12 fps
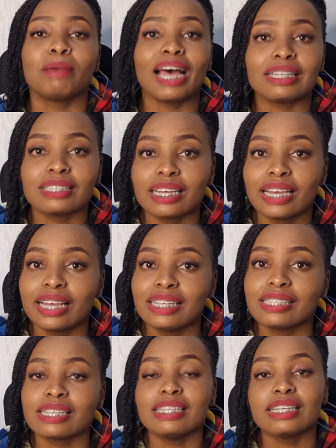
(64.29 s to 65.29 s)

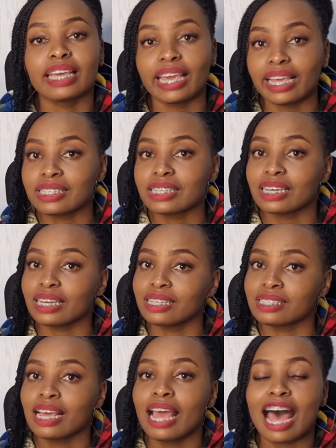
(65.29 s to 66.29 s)
patterns, indicators,